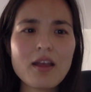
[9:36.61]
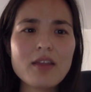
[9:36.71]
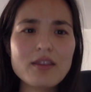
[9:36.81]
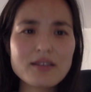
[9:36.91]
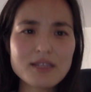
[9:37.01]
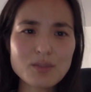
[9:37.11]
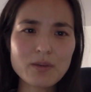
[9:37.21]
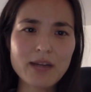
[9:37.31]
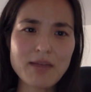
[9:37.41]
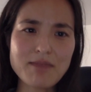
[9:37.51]
This is what
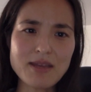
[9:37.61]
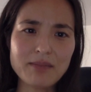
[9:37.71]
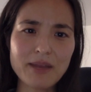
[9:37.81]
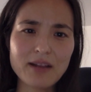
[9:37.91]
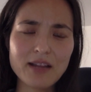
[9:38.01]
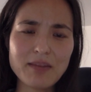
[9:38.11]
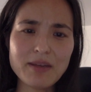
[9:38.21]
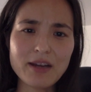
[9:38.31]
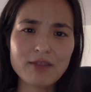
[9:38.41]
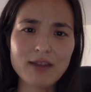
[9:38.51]
I mean by claiming
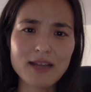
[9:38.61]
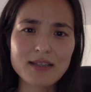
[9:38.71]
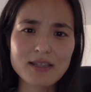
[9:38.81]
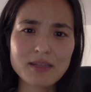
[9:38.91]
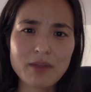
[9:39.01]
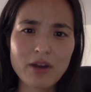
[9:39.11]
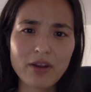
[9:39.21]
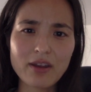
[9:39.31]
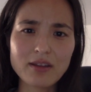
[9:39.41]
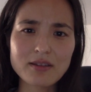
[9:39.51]
our rights as
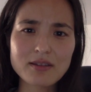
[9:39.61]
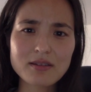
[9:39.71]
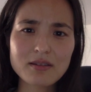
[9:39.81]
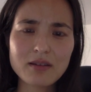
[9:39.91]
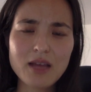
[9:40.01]
Americans.